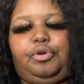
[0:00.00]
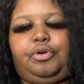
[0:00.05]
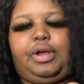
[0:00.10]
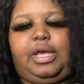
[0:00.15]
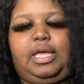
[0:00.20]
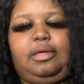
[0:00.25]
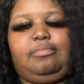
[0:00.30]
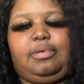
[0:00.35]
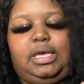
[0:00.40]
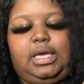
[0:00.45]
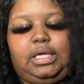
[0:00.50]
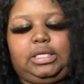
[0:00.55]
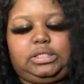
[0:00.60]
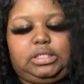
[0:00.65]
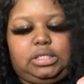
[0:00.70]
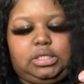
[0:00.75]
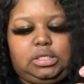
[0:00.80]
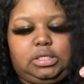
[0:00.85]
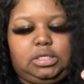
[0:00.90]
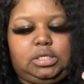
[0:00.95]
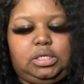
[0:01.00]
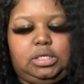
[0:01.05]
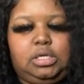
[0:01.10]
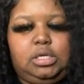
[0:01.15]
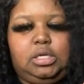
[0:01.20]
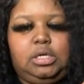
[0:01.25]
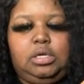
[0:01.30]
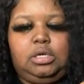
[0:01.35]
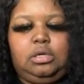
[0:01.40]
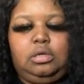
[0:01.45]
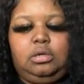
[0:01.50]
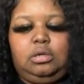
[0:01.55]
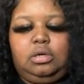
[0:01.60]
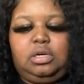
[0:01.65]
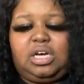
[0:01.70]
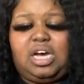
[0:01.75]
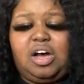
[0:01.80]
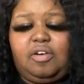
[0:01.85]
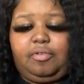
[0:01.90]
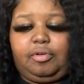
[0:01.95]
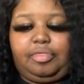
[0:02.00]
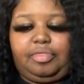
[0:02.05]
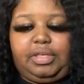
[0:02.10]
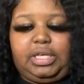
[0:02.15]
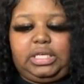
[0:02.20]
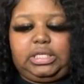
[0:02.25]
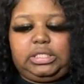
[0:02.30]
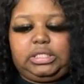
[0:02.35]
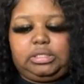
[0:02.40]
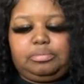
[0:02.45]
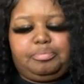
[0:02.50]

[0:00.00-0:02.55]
headband to cover this.